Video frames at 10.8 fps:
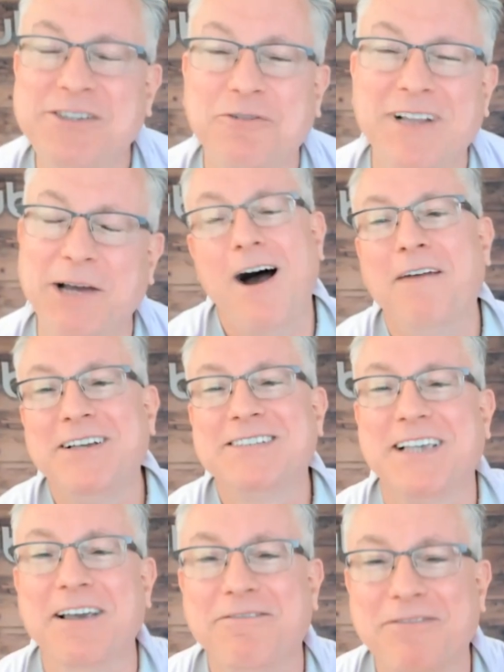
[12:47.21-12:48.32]
You're like,
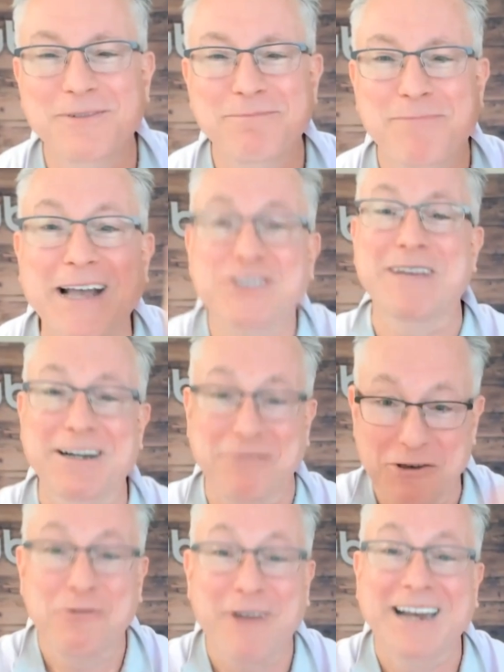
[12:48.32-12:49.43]
obviously, if
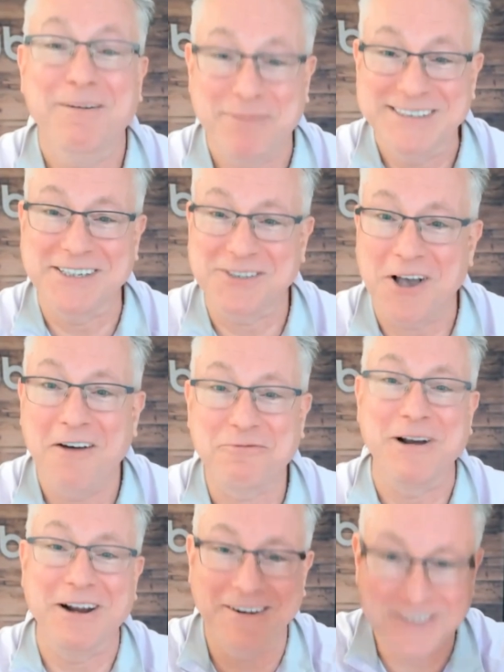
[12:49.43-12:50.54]
you create a piece of
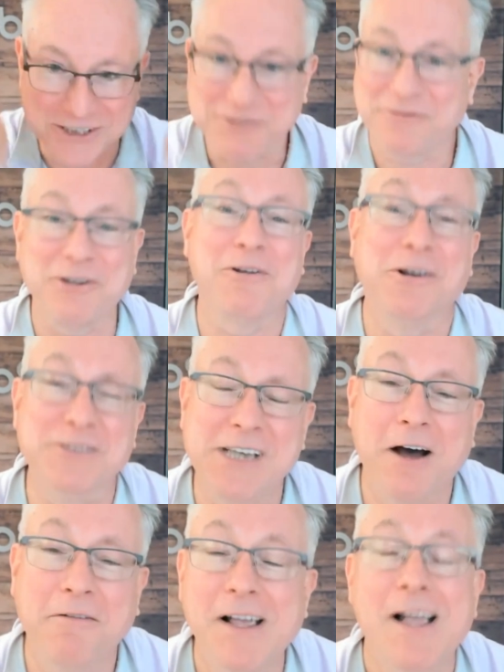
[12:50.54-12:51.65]
software just for your own self,